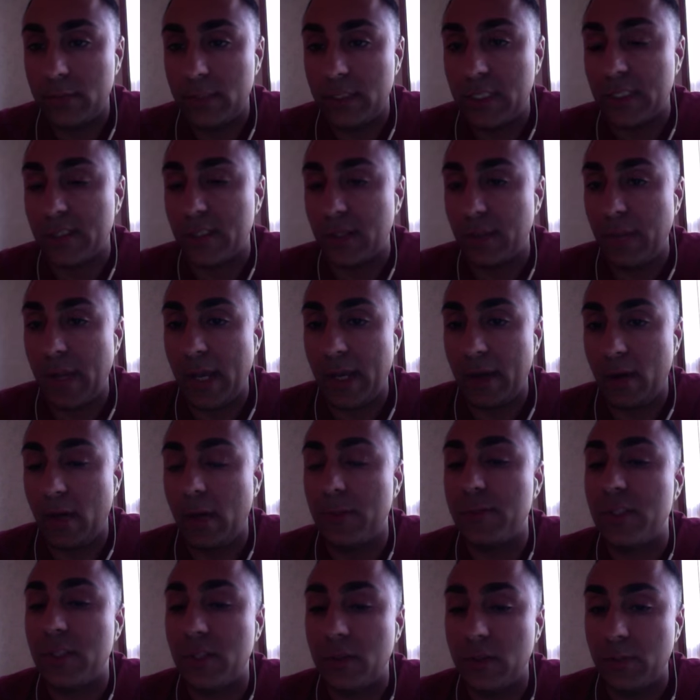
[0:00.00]
Doesn't matter.
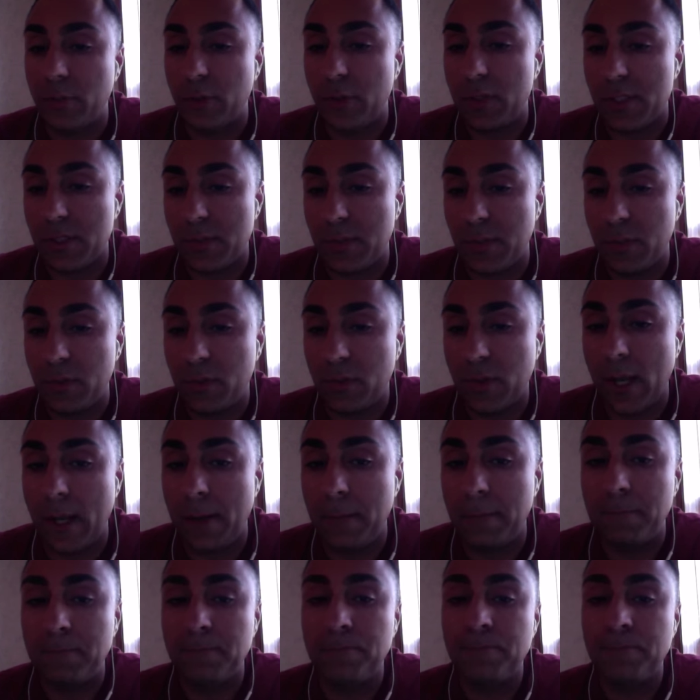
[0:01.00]
I'm still the principal, okay?